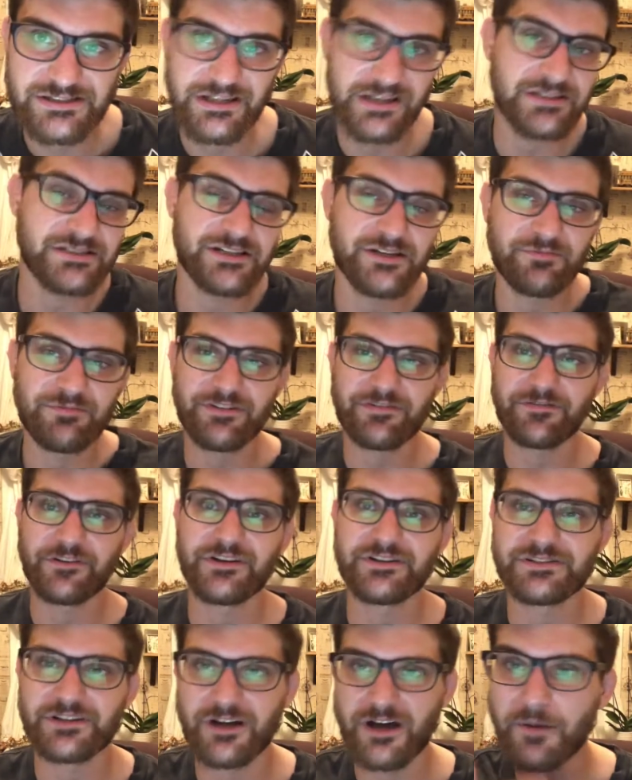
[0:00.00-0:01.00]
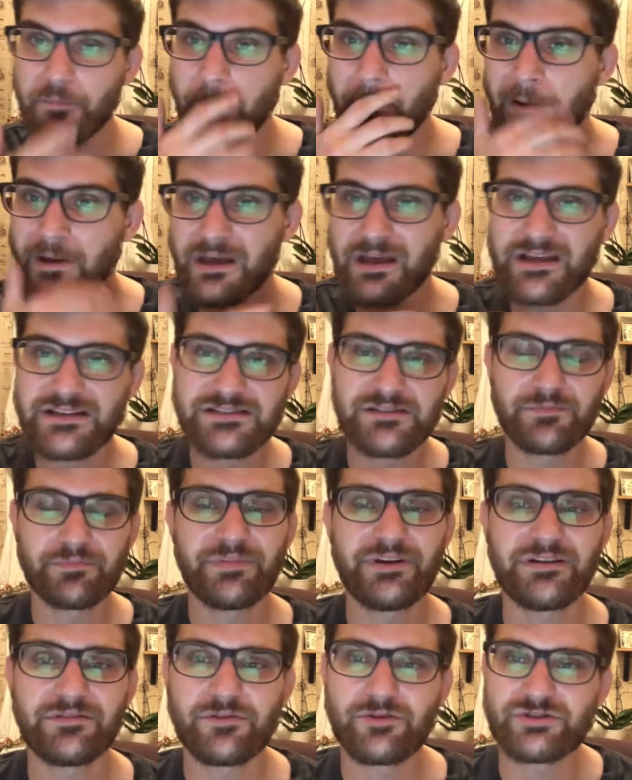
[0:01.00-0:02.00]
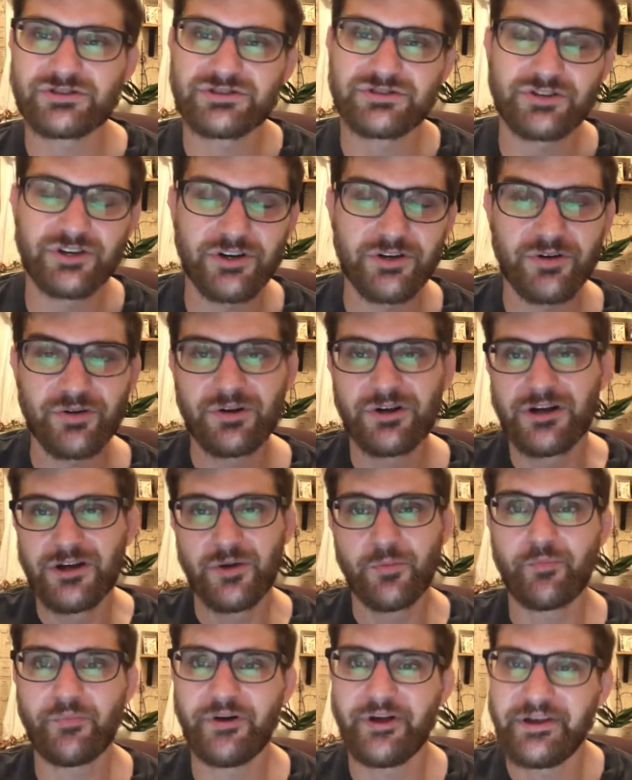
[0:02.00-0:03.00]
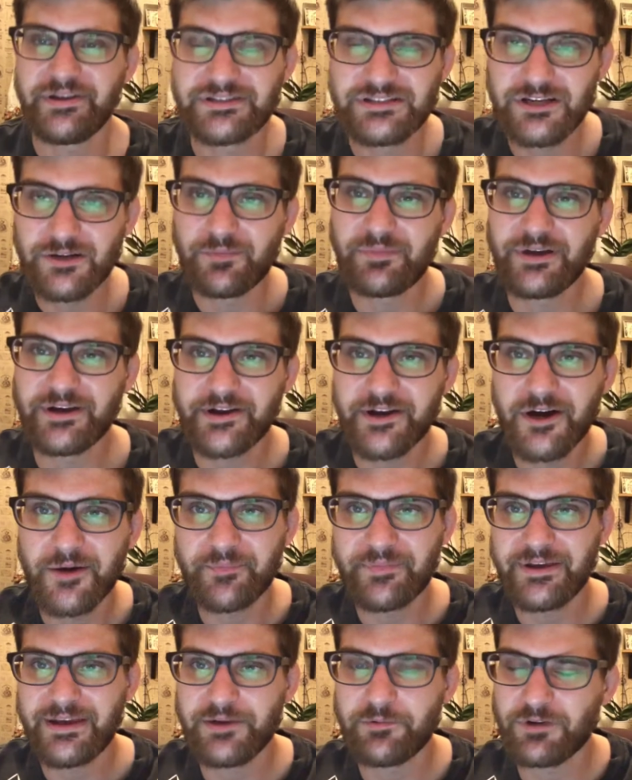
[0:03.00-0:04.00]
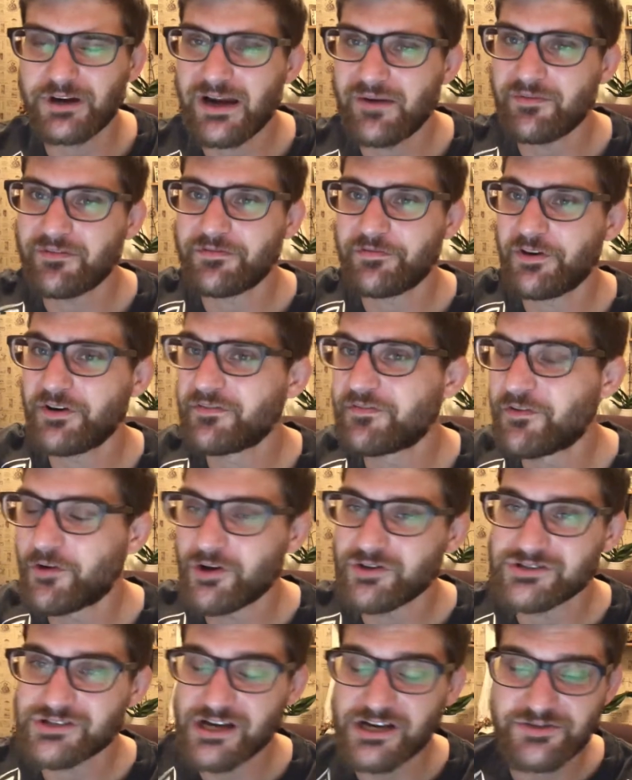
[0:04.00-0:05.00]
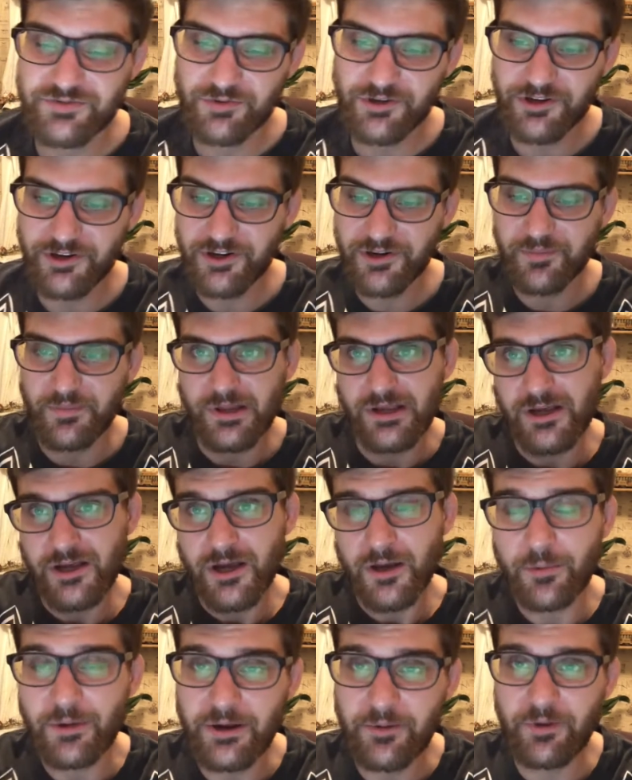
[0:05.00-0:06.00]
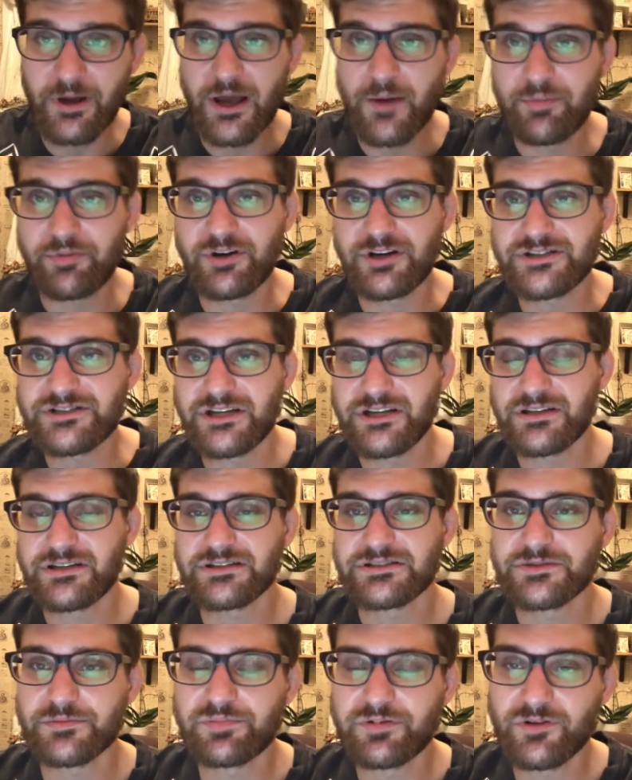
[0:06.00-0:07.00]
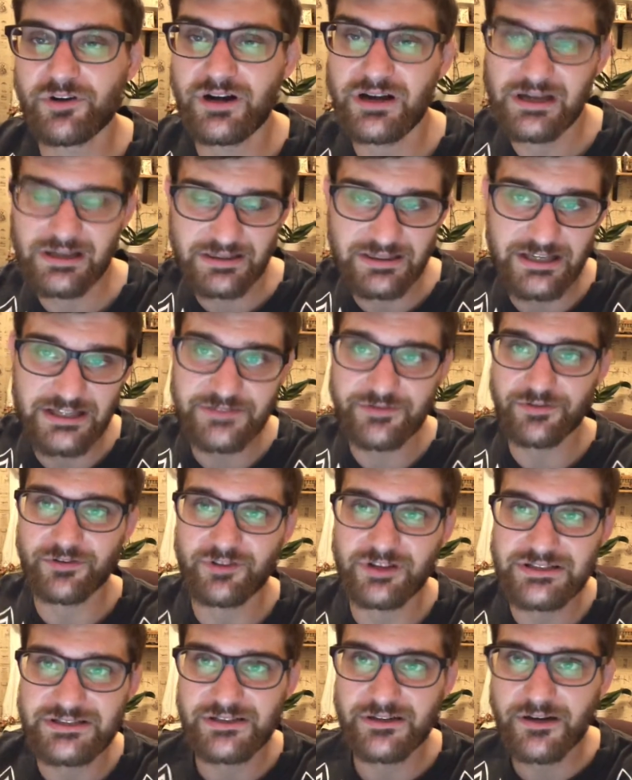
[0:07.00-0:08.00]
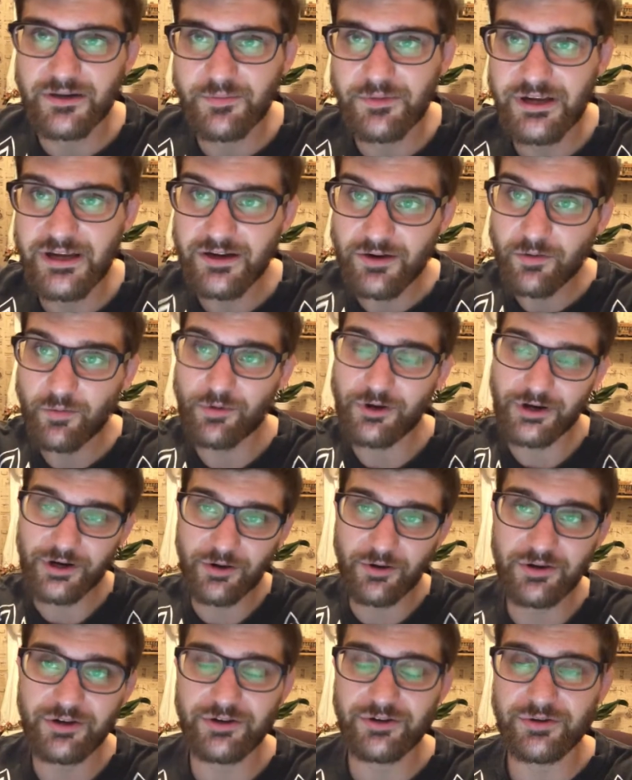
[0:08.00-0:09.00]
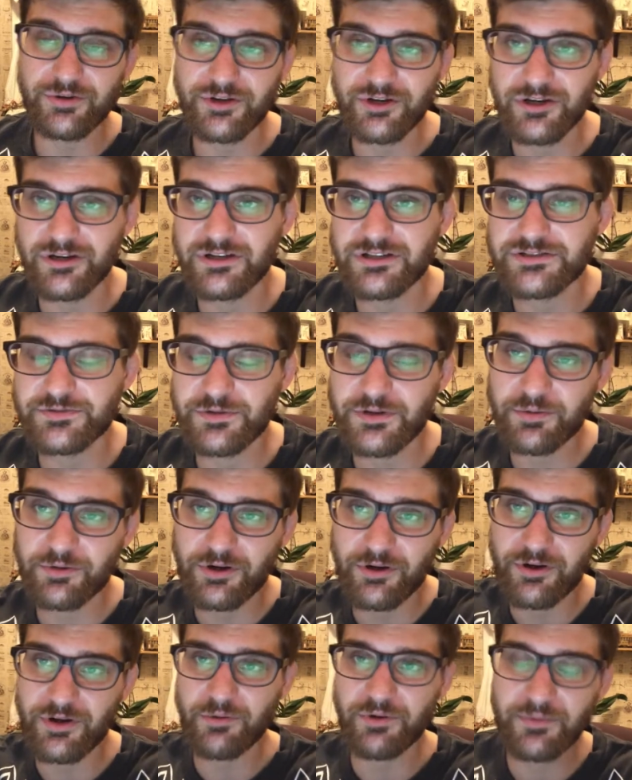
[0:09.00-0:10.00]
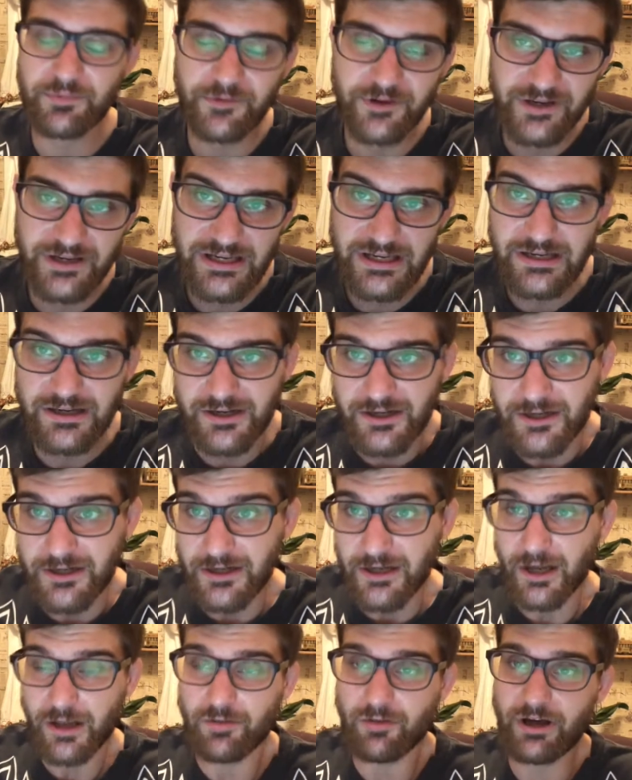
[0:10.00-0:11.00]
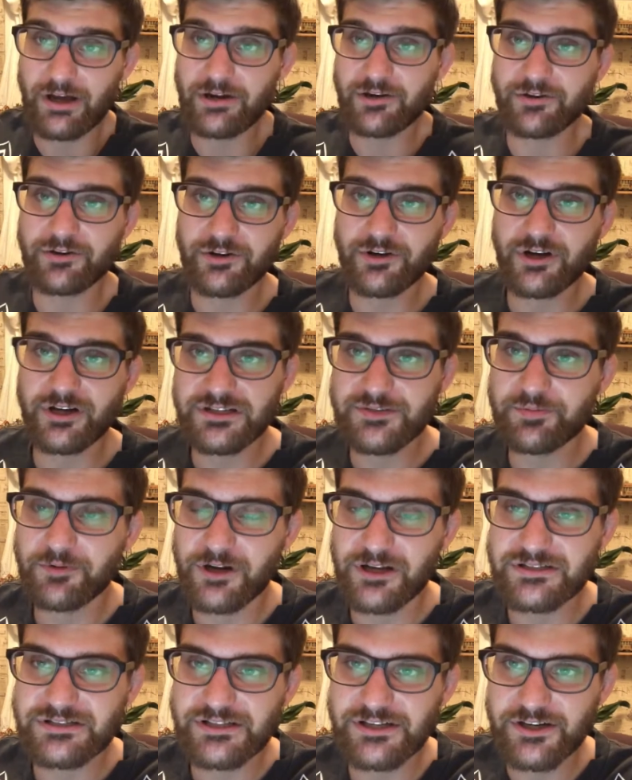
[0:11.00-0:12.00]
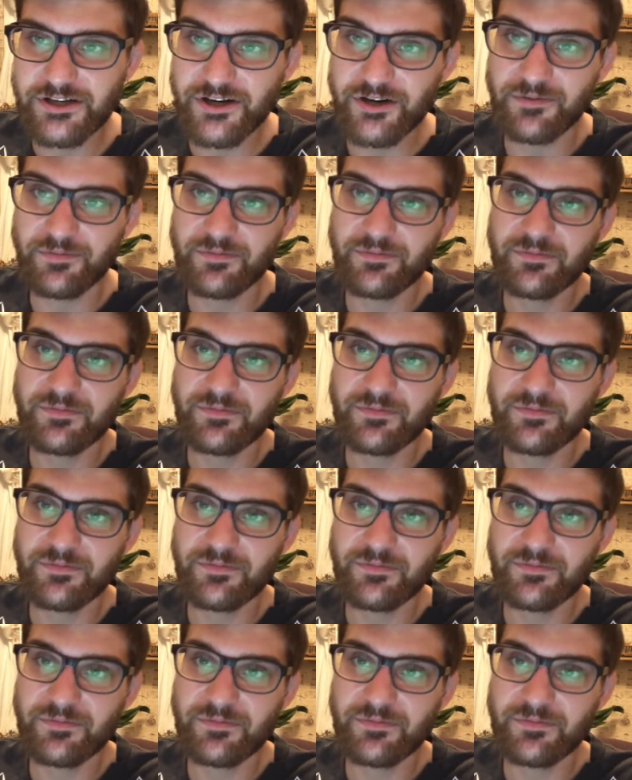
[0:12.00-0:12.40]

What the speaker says: It's going to be a fun time. It's been a little slow, but it's going to pick up, and we're going to have a fun fall/winter. But anyway, I appreciate the support. Thanks for listening to me. We're going to do good this week. We're going to win money. A lot of underdog spots here.